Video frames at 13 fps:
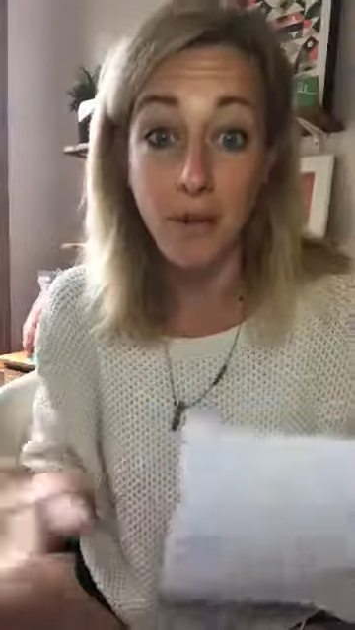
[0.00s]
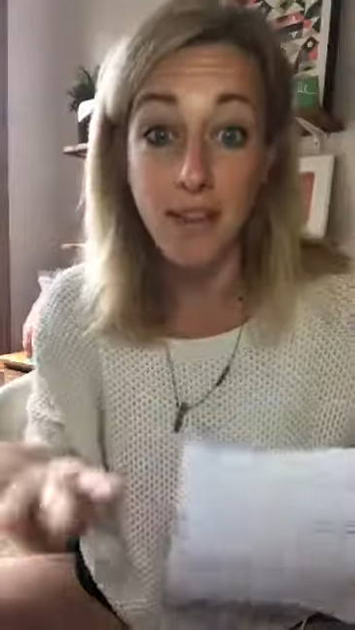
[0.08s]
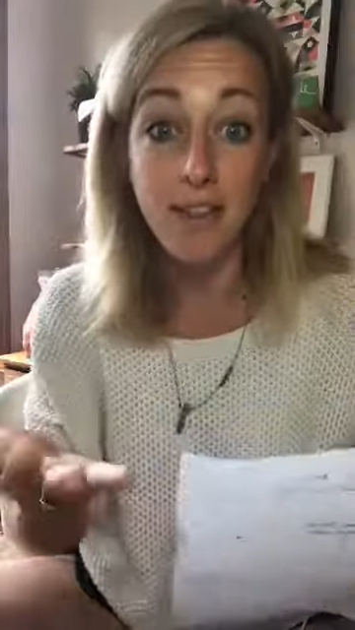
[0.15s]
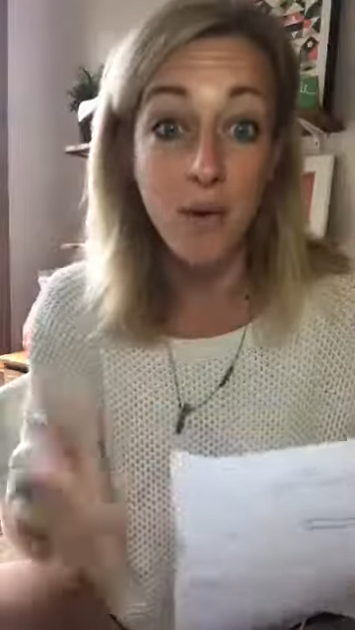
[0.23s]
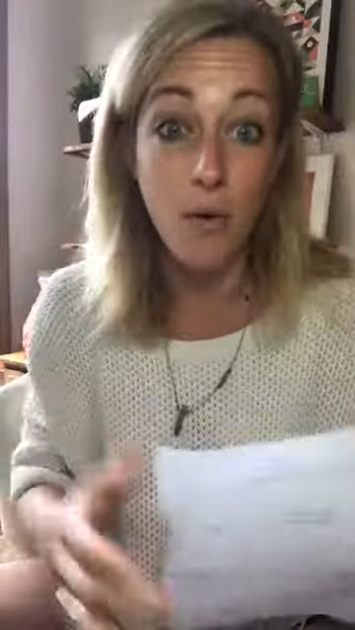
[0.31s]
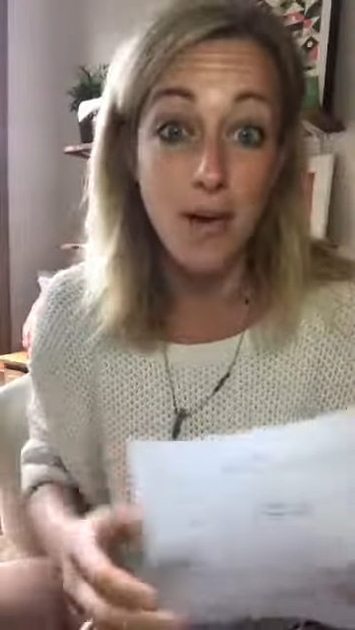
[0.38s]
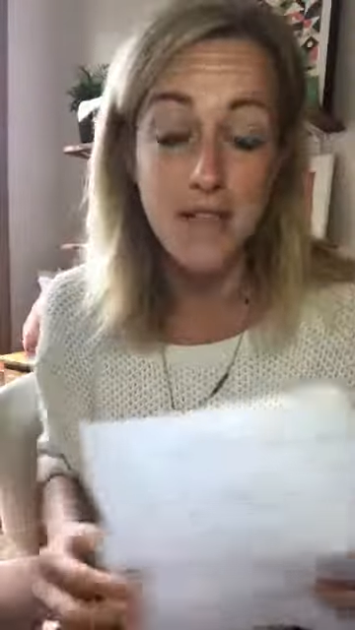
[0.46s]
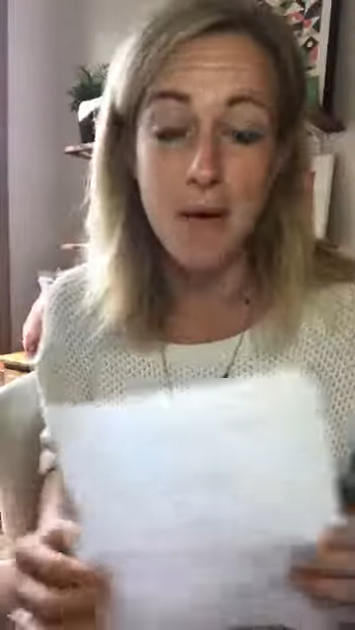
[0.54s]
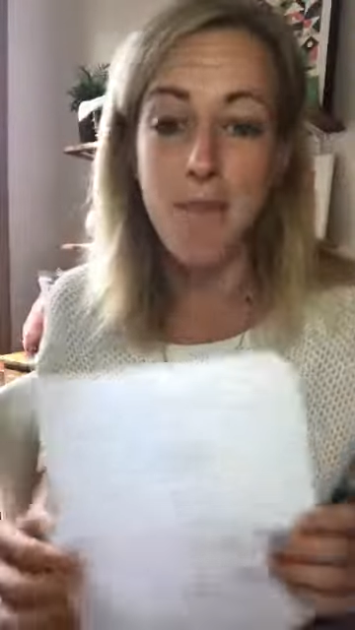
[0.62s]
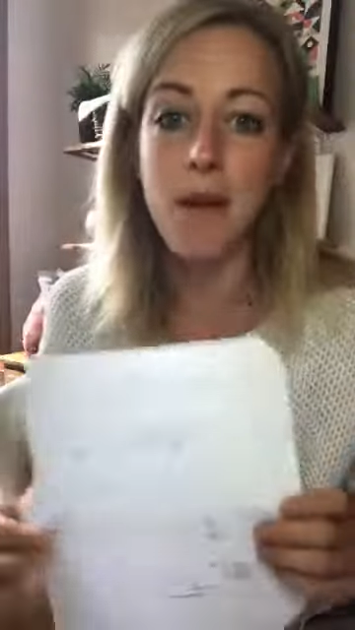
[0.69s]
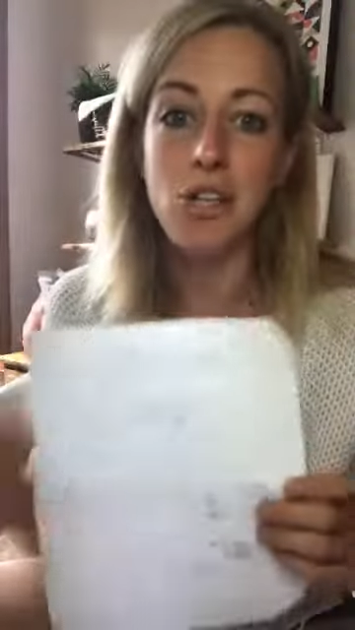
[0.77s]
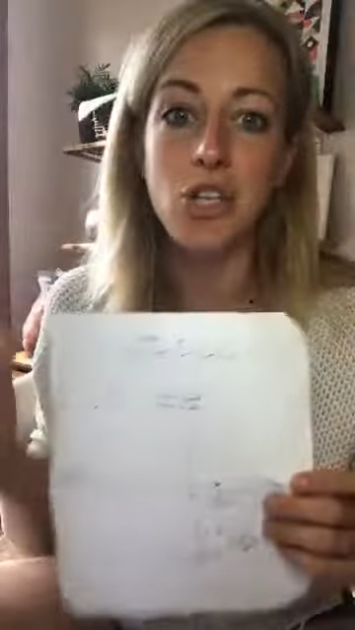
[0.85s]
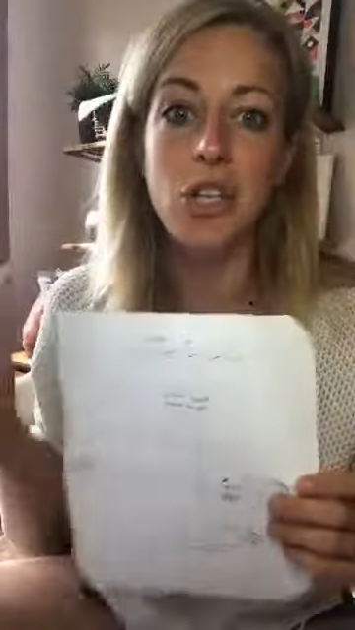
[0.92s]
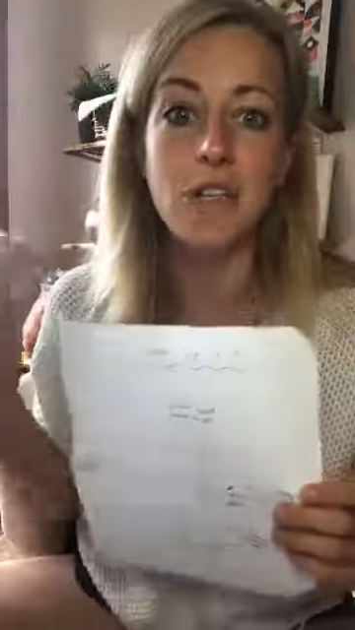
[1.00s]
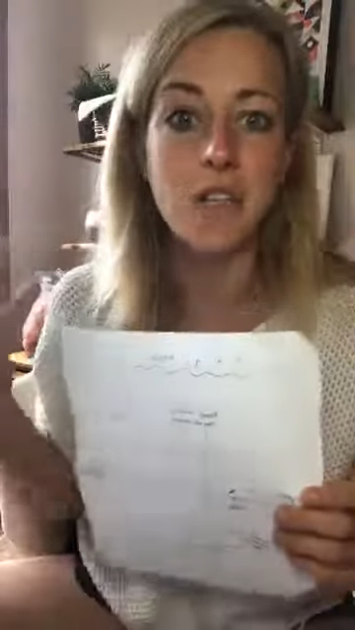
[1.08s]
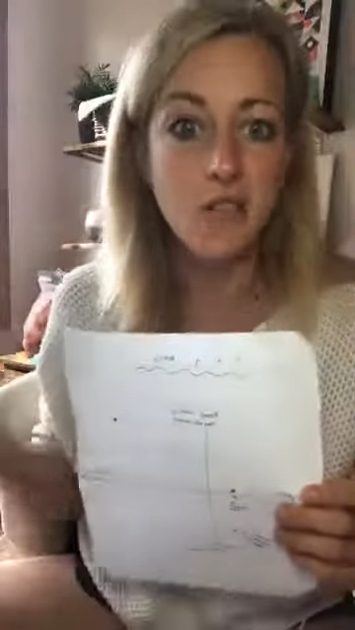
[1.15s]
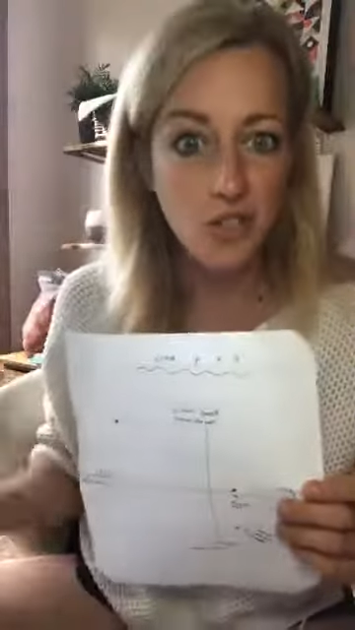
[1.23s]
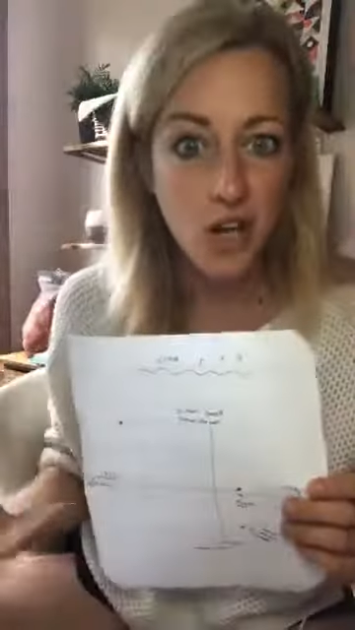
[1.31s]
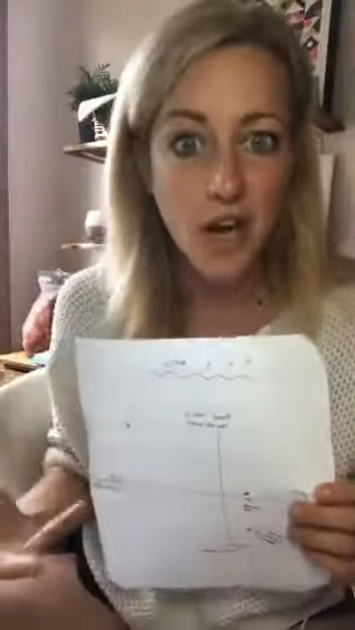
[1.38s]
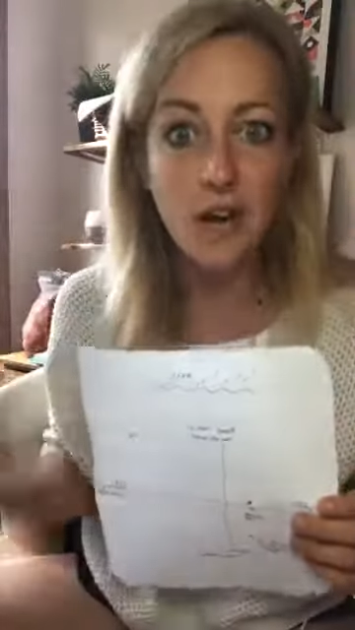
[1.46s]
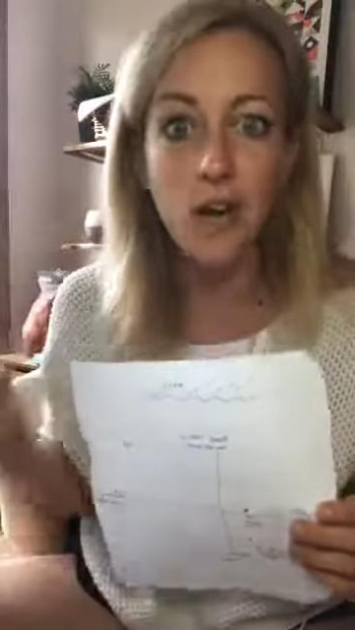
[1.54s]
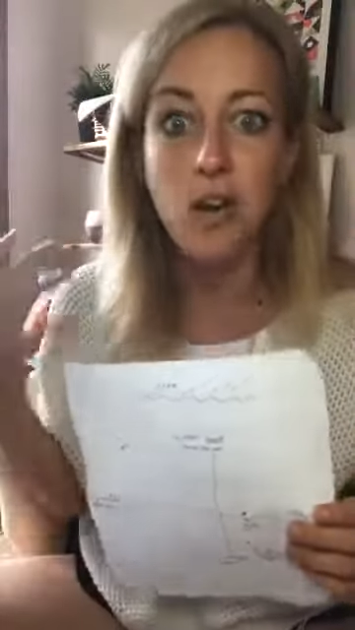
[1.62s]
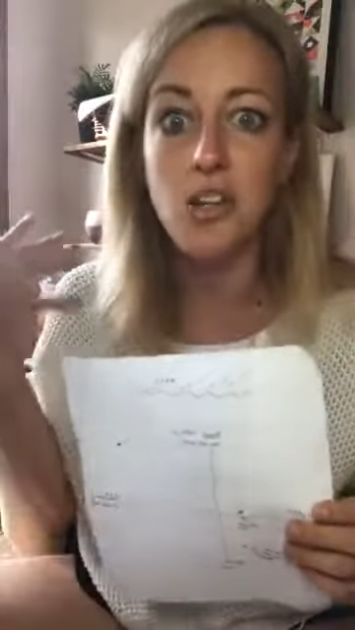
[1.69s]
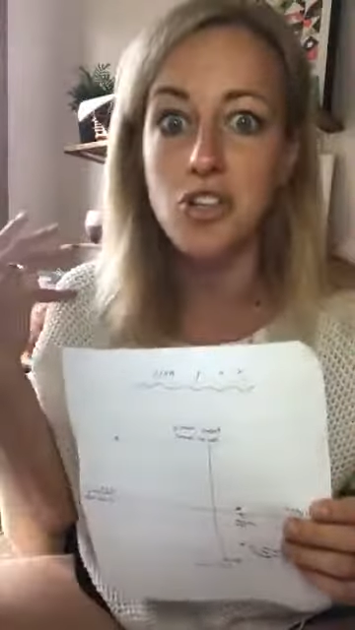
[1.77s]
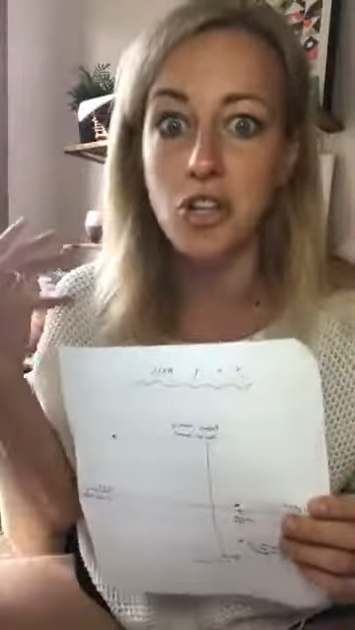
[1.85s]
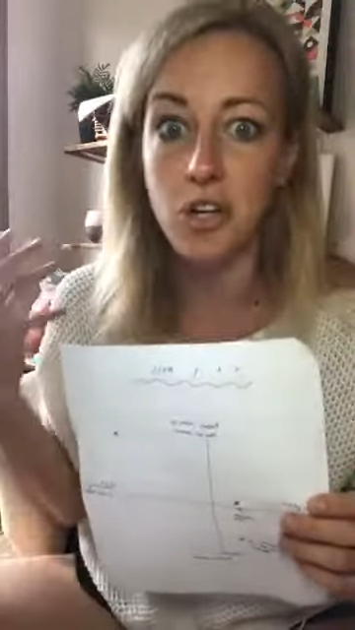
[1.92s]
like the ones I mentioned Jenna
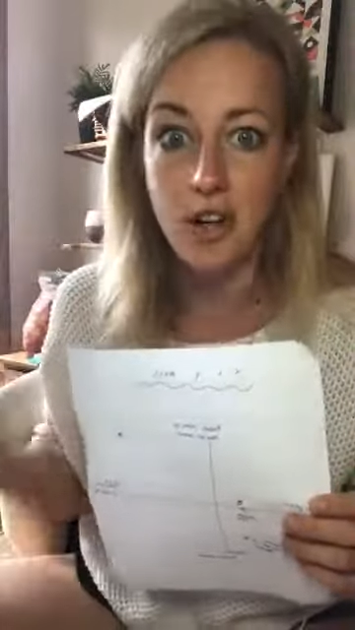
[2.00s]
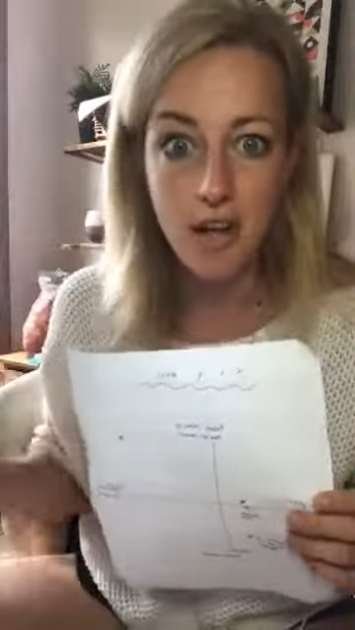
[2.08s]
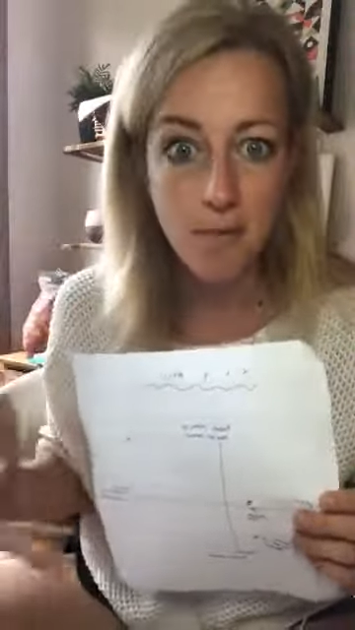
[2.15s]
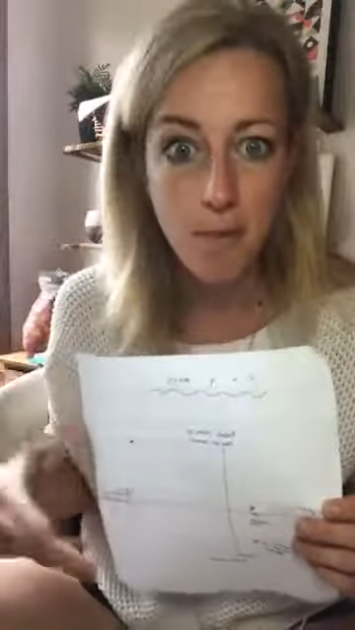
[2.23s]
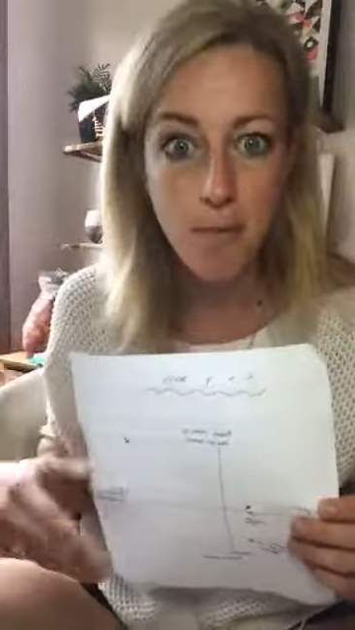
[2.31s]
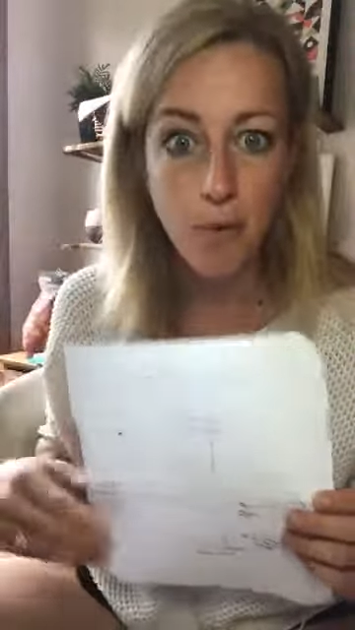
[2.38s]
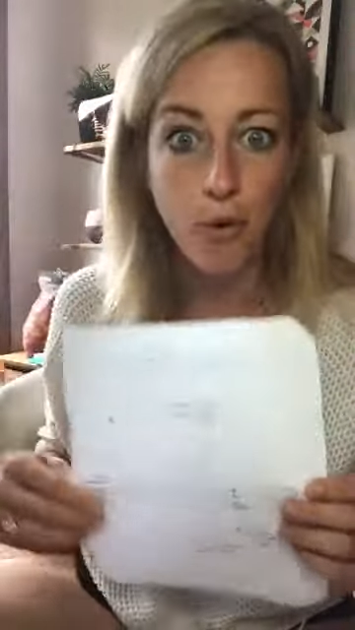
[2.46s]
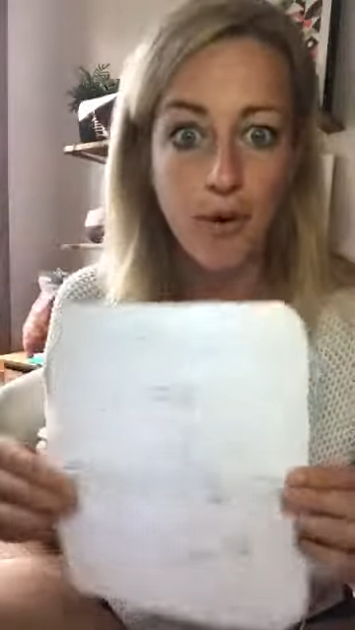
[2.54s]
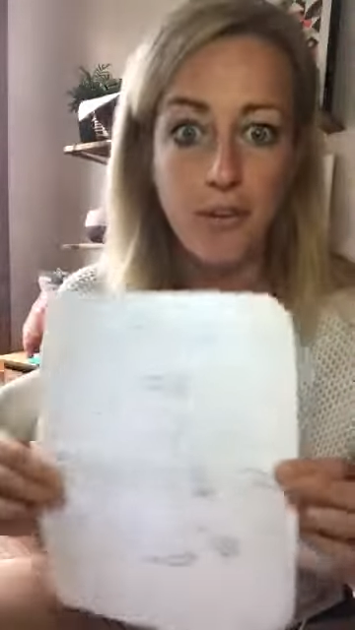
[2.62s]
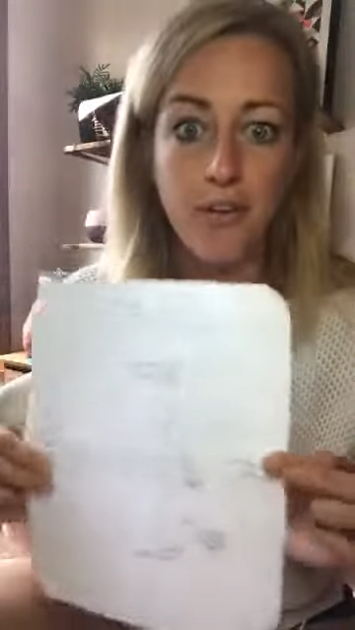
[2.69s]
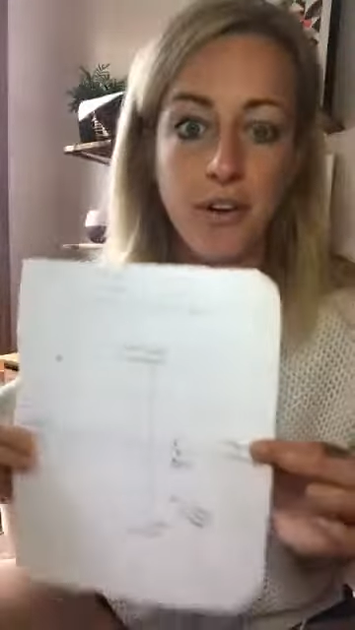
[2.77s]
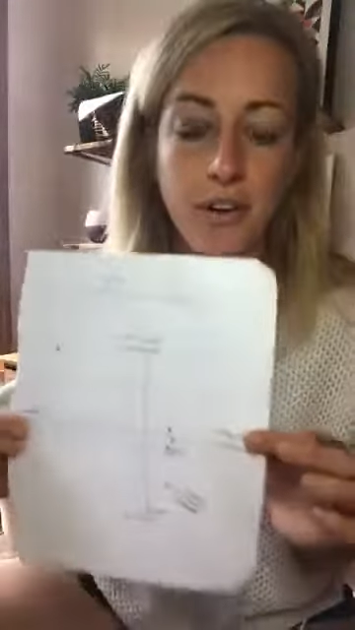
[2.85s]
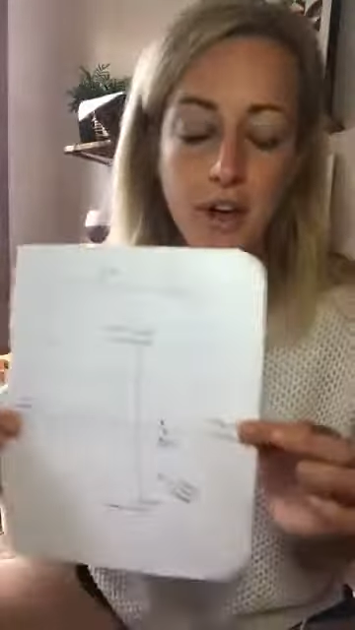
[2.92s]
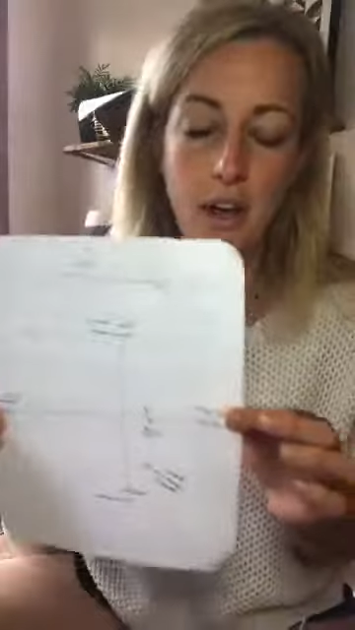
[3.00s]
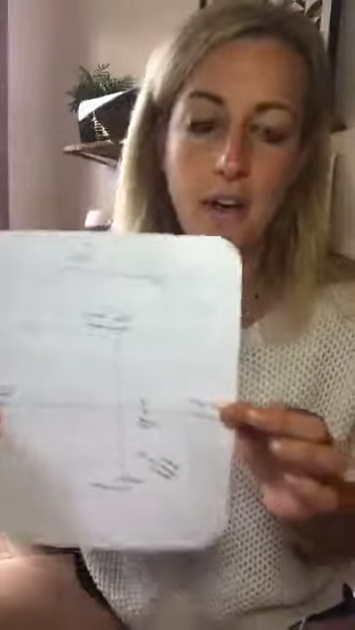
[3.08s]
Kutcher, Amy Porterfield,